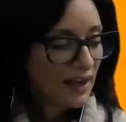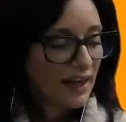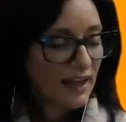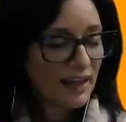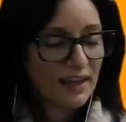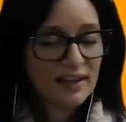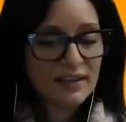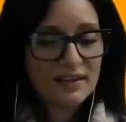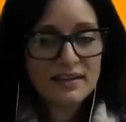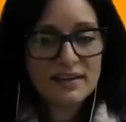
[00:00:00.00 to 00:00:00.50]

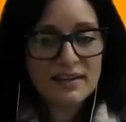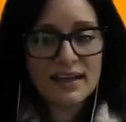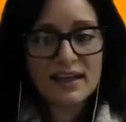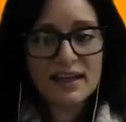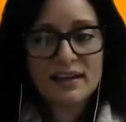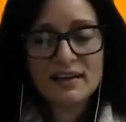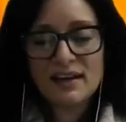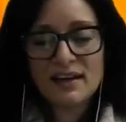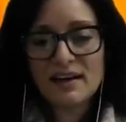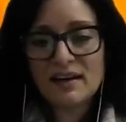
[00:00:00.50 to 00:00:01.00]
And
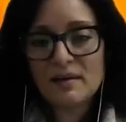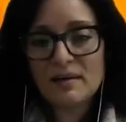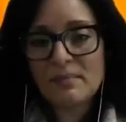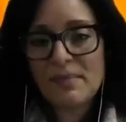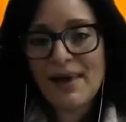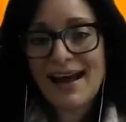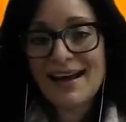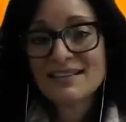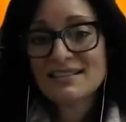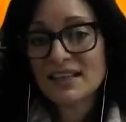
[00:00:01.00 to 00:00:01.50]
then
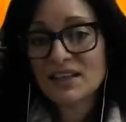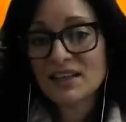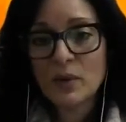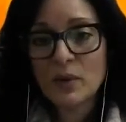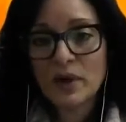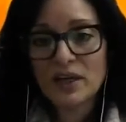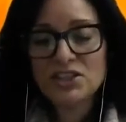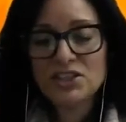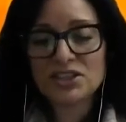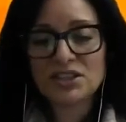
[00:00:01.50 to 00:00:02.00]
asking
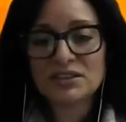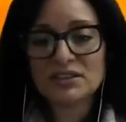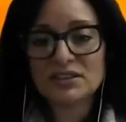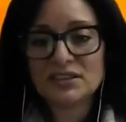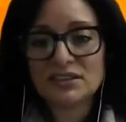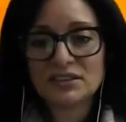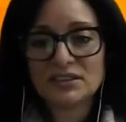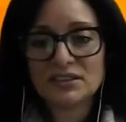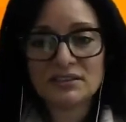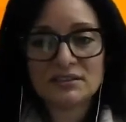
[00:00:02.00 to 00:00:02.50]

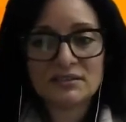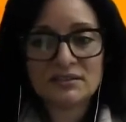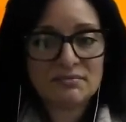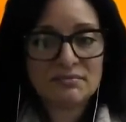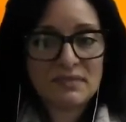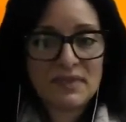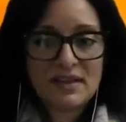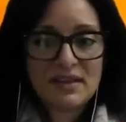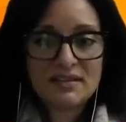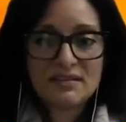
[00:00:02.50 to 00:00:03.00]
questions.
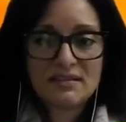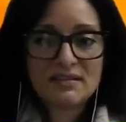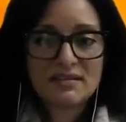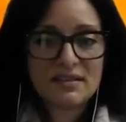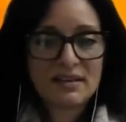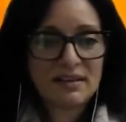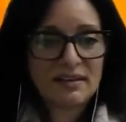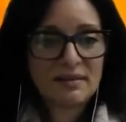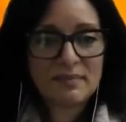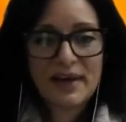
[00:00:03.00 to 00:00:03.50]
It's,
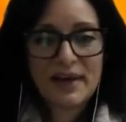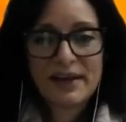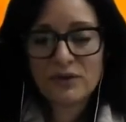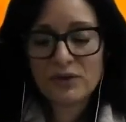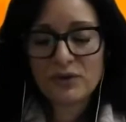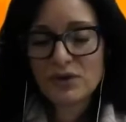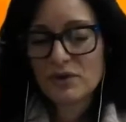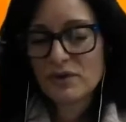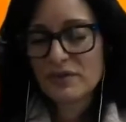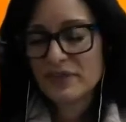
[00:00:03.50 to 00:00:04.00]
I
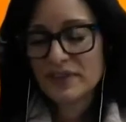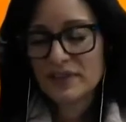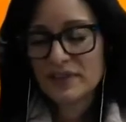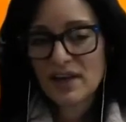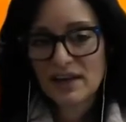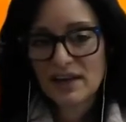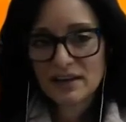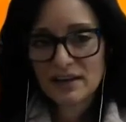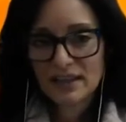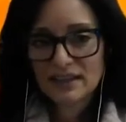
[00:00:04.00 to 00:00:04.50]
don't know if it
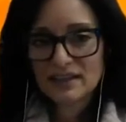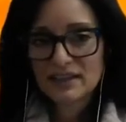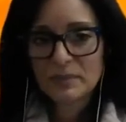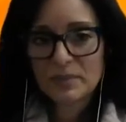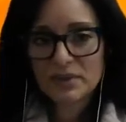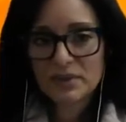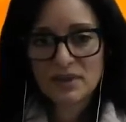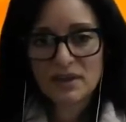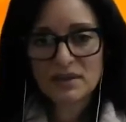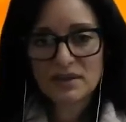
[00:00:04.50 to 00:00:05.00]
kind of like
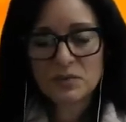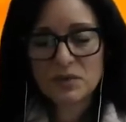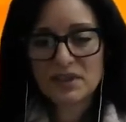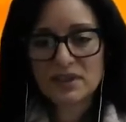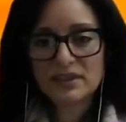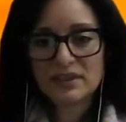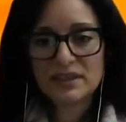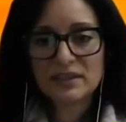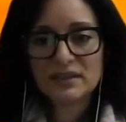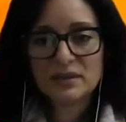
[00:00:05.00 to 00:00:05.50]
doubled on what
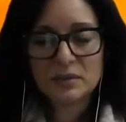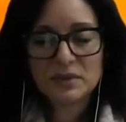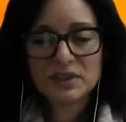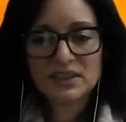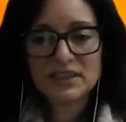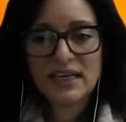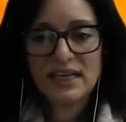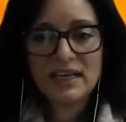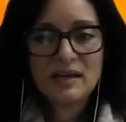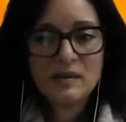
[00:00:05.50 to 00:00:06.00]
Anil
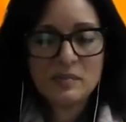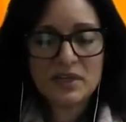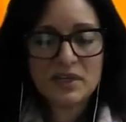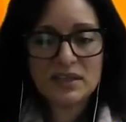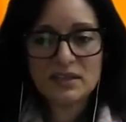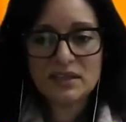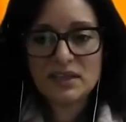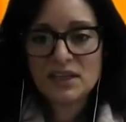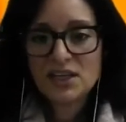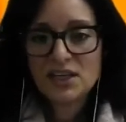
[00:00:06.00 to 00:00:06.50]
was saying, but
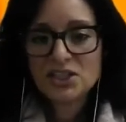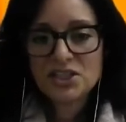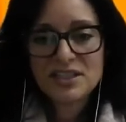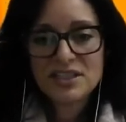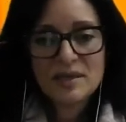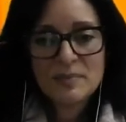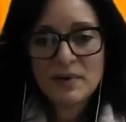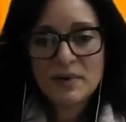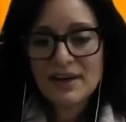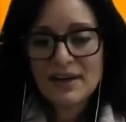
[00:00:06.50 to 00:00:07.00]
just
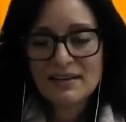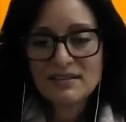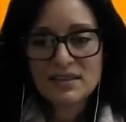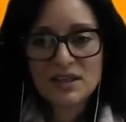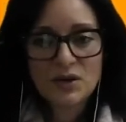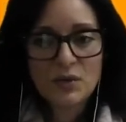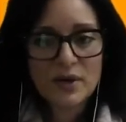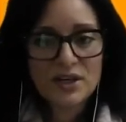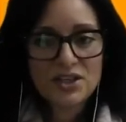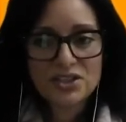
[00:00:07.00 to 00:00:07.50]
keep on
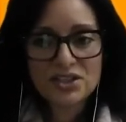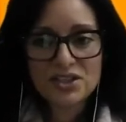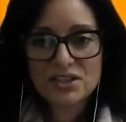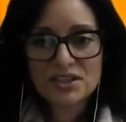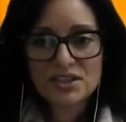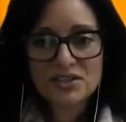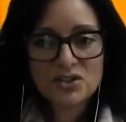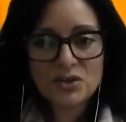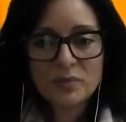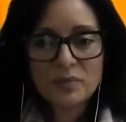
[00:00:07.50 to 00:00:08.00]
asking questions,
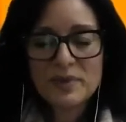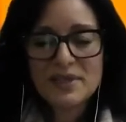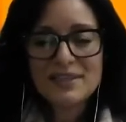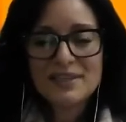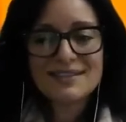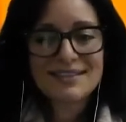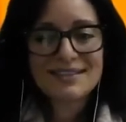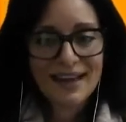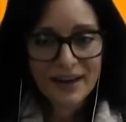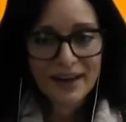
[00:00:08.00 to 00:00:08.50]
and don't be
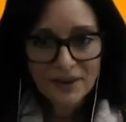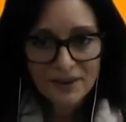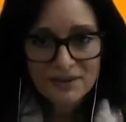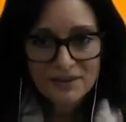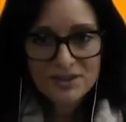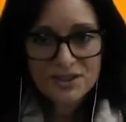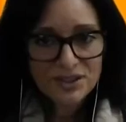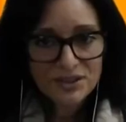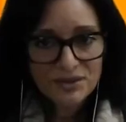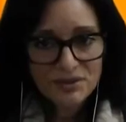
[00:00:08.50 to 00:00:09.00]
scared
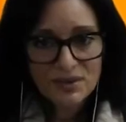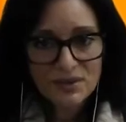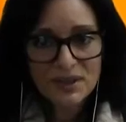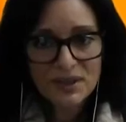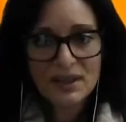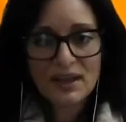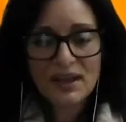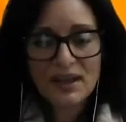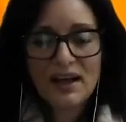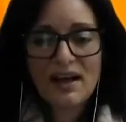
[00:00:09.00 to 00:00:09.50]
to.
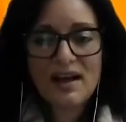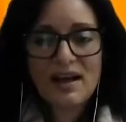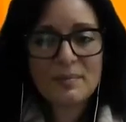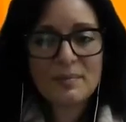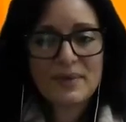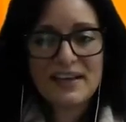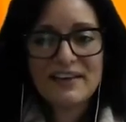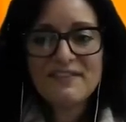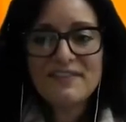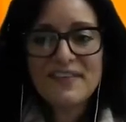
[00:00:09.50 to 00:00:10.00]

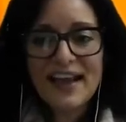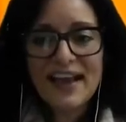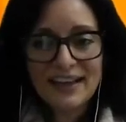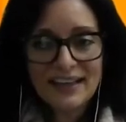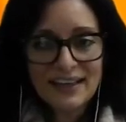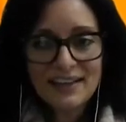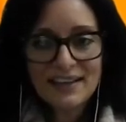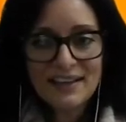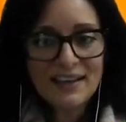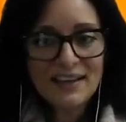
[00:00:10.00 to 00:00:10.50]
If
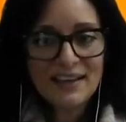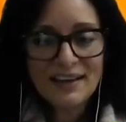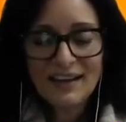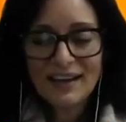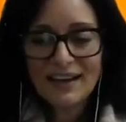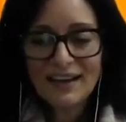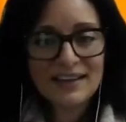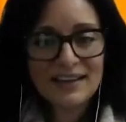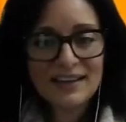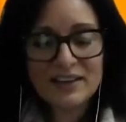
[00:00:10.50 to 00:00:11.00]
anything,
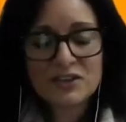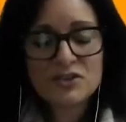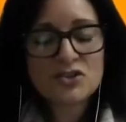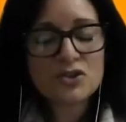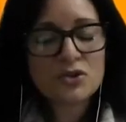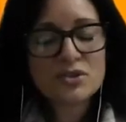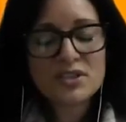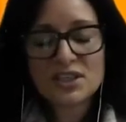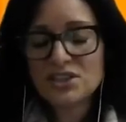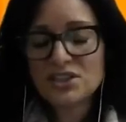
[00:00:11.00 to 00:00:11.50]
there's
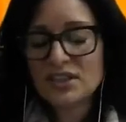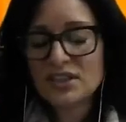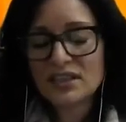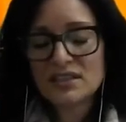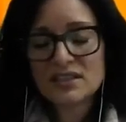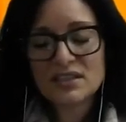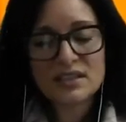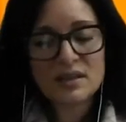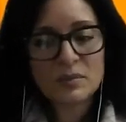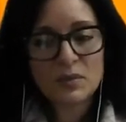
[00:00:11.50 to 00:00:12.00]
no such thing
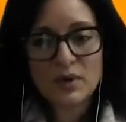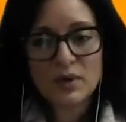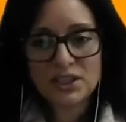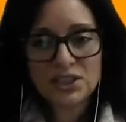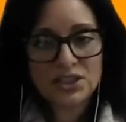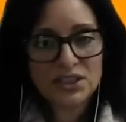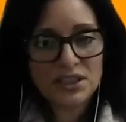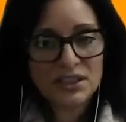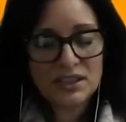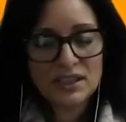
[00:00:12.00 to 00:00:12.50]
as a dumb
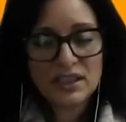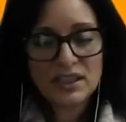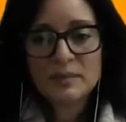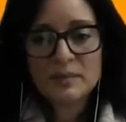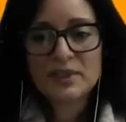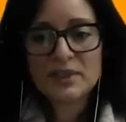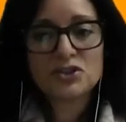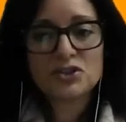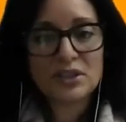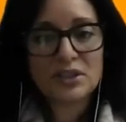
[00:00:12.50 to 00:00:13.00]
question,
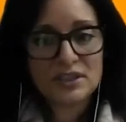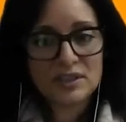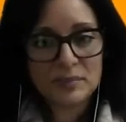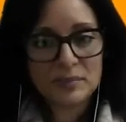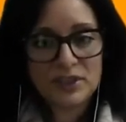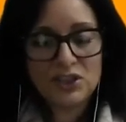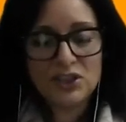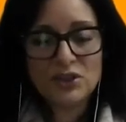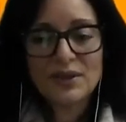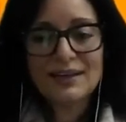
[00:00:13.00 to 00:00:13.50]
because trust
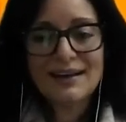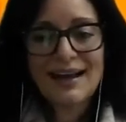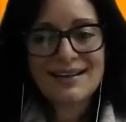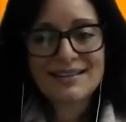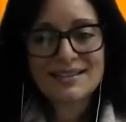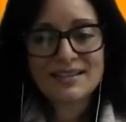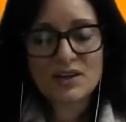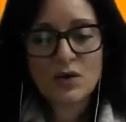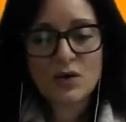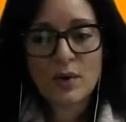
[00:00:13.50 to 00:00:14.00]
me, you can
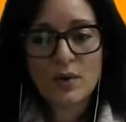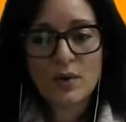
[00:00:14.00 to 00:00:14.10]
ask.